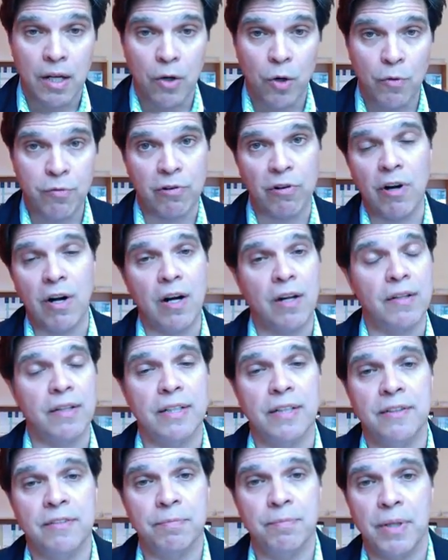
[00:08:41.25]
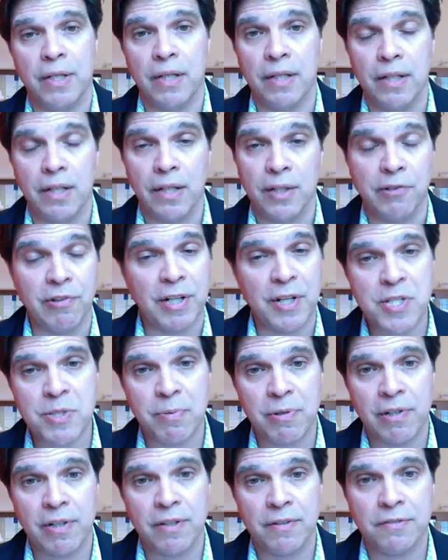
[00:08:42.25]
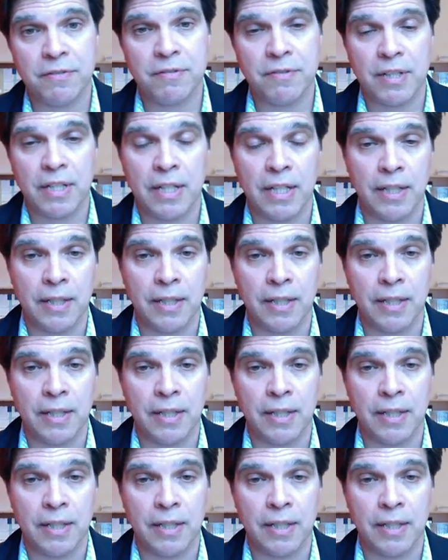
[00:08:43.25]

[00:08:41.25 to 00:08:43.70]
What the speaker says: Overall, it's been a great experience.